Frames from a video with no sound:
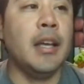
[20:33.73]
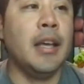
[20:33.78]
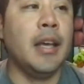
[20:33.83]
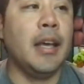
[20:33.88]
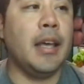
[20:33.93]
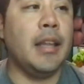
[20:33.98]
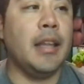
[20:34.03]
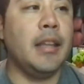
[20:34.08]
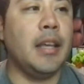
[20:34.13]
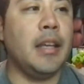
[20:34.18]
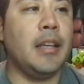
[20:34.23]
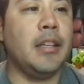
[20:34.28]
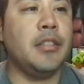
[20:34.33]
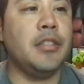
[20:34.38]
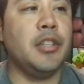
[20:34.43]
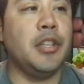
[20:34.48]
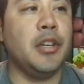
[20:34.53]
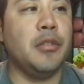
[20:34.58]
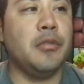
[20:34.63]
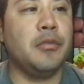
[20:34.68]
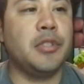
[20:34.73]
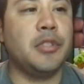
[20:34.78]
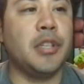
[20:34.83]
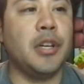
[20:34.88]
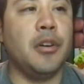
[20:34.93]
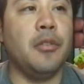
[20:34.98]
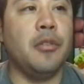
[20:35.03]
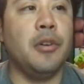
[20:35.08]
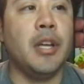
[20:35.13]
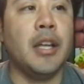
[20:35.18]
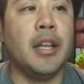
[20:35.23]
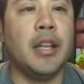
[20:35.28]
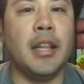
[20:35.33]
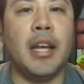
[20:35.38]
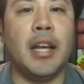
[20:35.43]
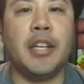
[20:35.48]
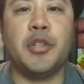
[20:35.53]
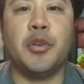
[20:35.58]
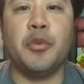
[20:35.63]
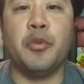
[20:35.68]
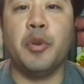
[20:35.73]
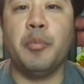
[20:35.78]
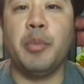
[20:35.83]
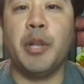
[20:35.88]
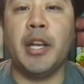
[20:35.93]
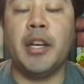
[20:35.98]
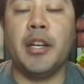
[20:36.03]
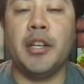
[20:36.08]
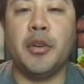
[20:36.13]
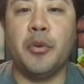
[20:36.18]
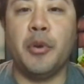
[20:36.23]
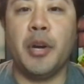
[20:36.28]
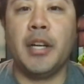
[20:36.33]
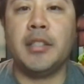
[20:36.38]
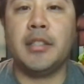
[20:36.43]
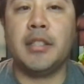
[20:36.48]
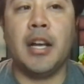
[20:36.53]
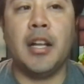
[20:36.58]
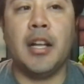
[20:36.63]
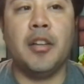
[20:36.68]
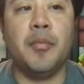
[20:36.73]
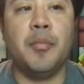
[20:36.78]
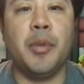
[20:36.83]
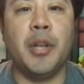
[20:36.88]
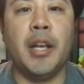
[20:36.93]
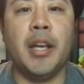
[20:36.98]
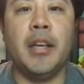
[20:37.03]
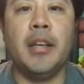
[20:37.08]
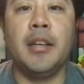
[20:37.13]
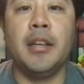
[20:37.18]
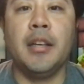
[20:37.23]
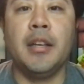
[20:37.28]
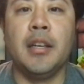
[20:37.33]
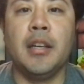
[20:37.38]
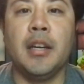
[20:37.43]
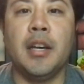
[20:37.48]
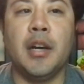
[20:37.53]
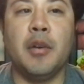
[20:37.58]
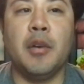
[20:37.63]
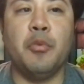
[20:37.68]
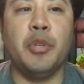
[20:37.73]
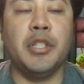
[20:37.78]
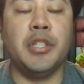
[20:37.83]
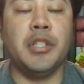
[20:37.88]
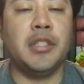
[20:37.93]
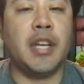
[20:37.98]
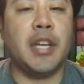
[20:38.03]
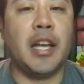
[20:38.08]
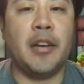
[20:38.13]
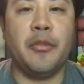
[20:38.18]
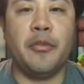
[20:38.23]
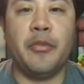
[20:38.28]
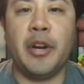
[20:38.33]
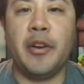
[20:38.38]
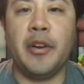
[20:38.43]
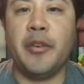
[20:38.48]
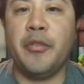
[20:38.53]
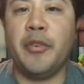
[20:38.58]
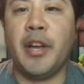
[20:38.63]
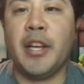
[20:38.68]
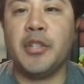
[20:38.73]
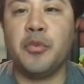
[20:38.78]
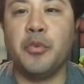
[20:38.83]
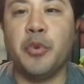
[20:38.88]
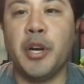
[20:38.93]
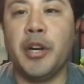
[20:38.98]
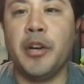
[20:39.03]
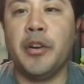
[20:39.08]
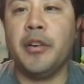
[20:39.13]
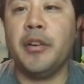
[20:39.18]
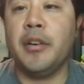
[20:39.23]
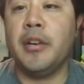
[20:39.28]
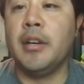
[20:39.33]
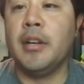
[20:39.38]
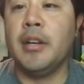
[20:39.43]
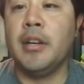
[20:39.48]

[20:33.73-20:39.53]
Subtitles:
And then, so last year we played a direct style of play. We just had a very fast winger.